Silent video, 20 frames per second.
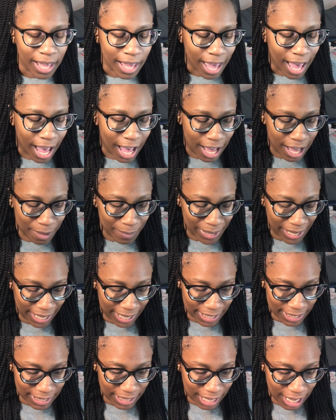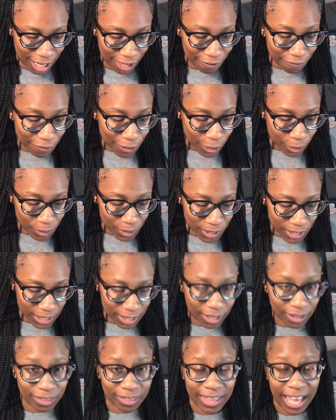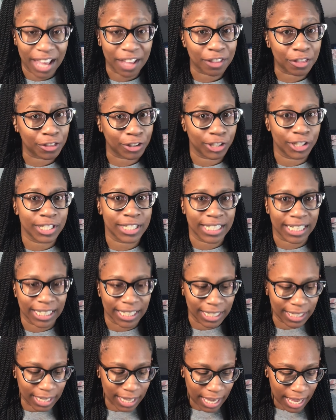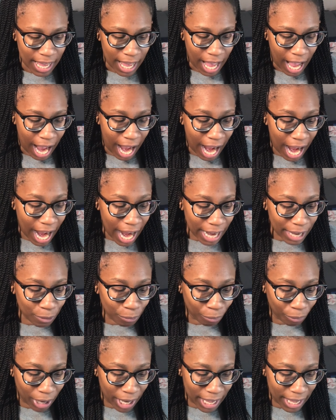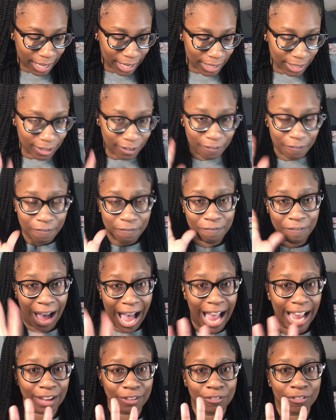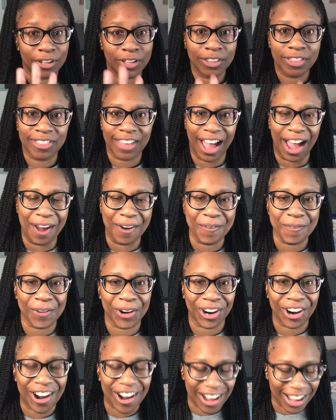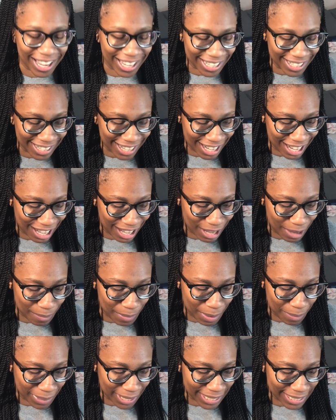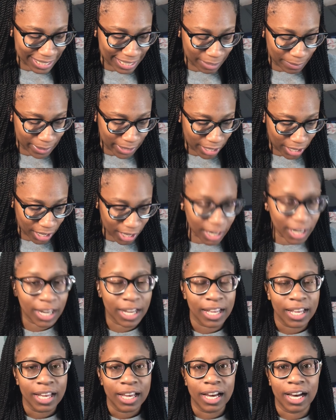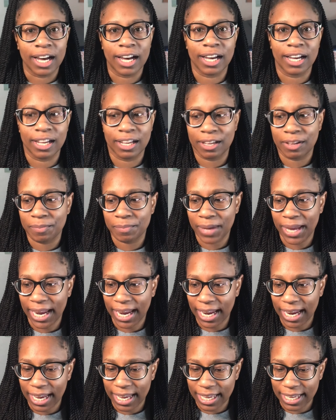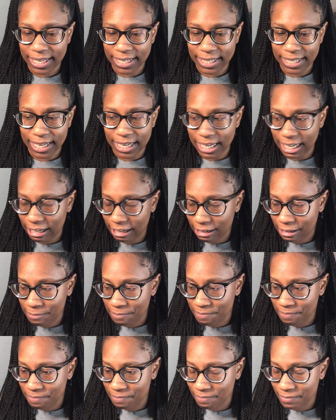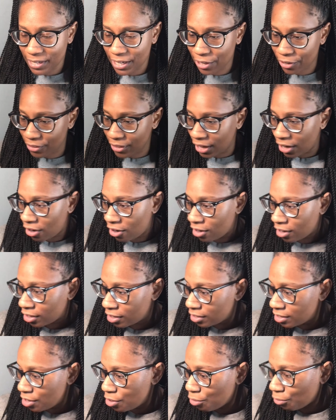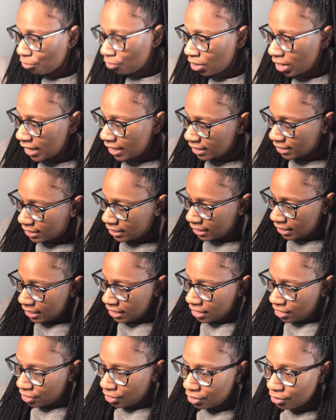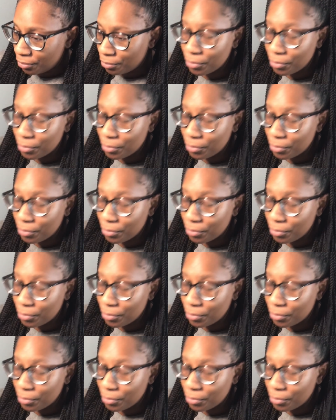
And of that 13, I read 5 that were on my TBR. And here they are right here.